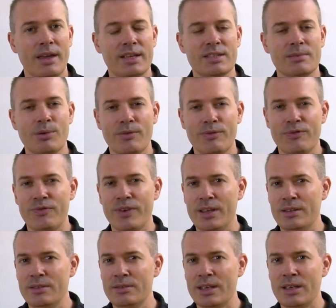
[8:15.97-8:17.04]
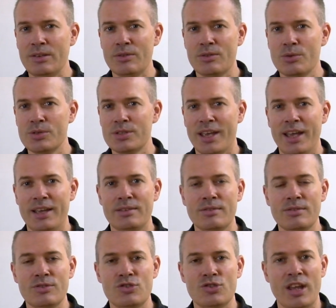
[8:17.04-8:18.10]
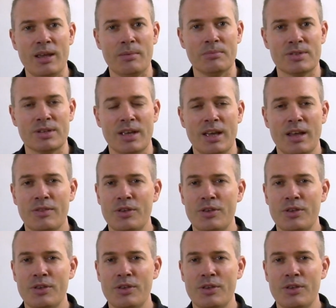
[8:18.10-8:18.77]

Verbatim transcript: it's about finding those hidden gems,